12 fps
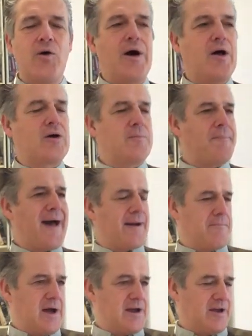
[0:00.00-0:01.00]
Welcome
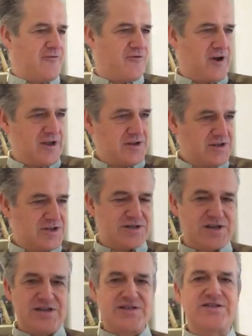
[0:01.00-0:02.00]
back, my dear friends.
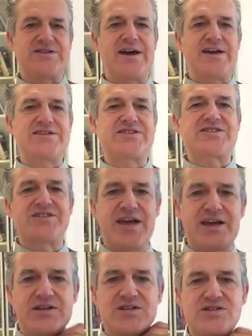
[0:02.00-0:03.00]
It's day
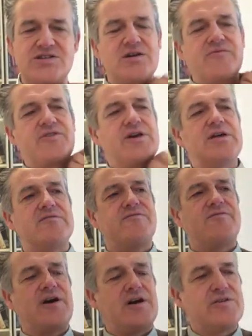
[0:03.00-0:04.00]
six of the
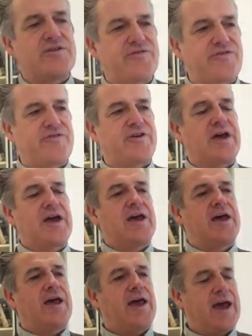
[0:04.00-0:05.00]
advanced
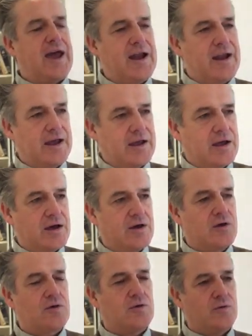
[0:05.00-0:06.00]
healing
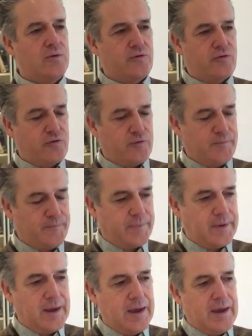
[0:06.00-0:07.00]
course.
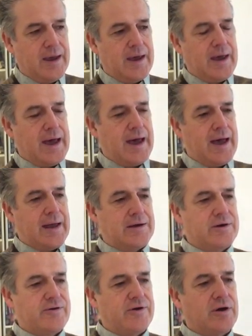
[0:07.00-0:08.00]

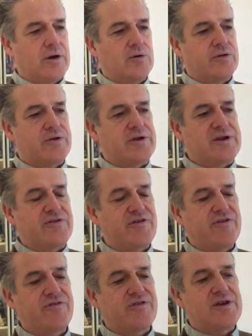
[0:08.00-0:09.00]
And uh, the, this
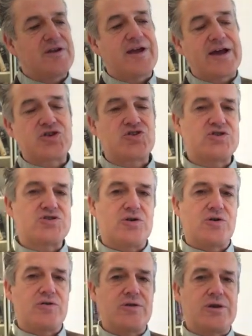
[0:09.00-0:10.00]
is the lectures
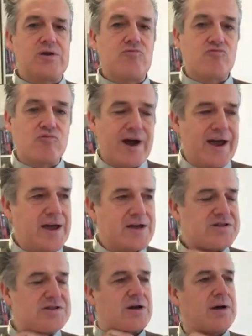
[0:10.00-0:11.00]
on the
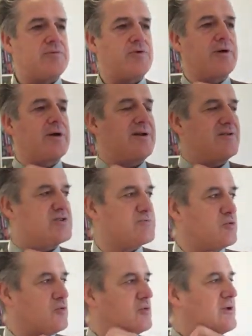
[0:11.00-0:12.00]
rays. I'm doing a
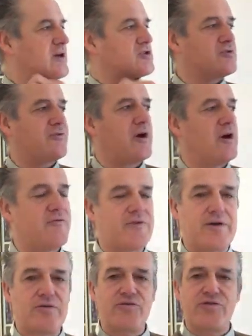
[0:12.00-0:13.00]
small lecture of half an
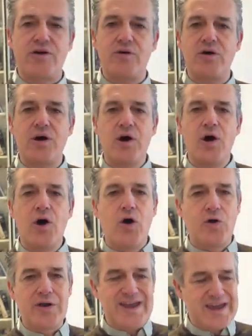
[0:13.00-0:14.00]
hour or so
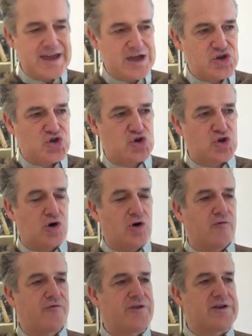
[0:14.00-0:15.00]
on each
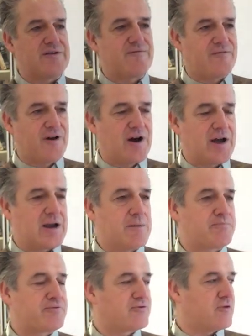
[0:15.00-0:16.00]
of the divine
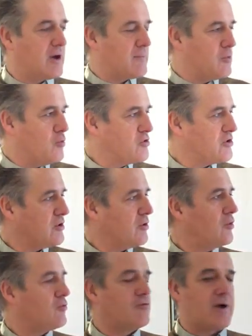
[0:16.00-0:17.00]

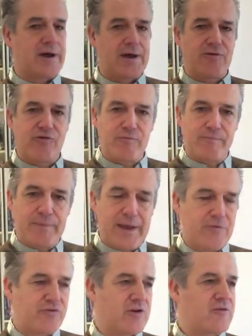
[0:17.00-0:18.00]
primordial rays.
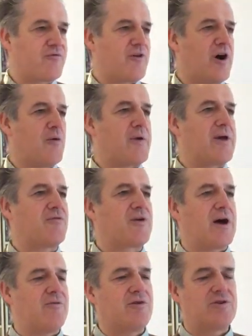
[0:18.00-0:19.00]
Now, so far we have
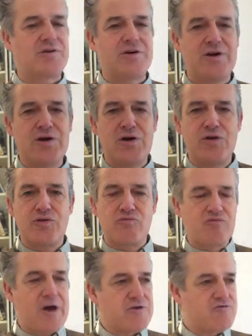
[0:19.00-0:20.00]
covered the
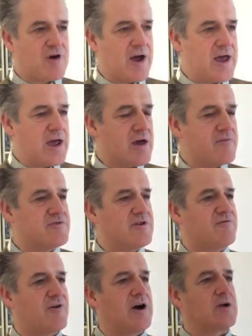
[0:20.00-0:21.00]
red ray of
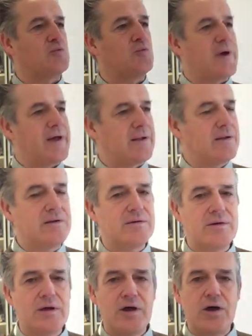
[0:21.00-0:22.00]
divine will,
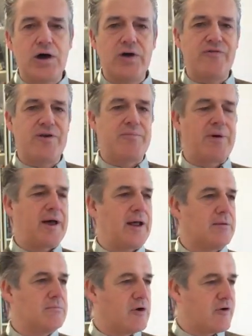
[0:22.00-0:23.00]
overlit by
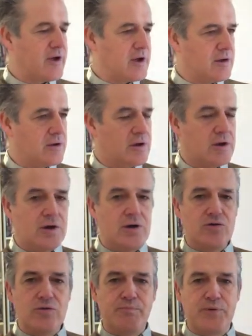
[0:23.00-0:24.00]
El Morya,
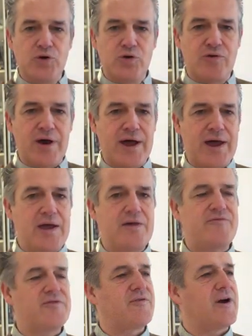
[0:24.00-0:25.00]
the blue ray
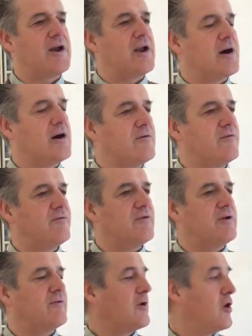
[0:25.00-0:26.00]
of divine love,
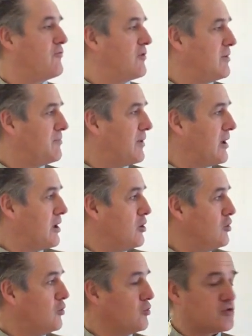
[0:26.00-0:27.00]
overlit by
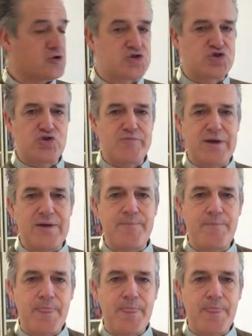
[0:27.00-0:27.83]
Lord Kuthumi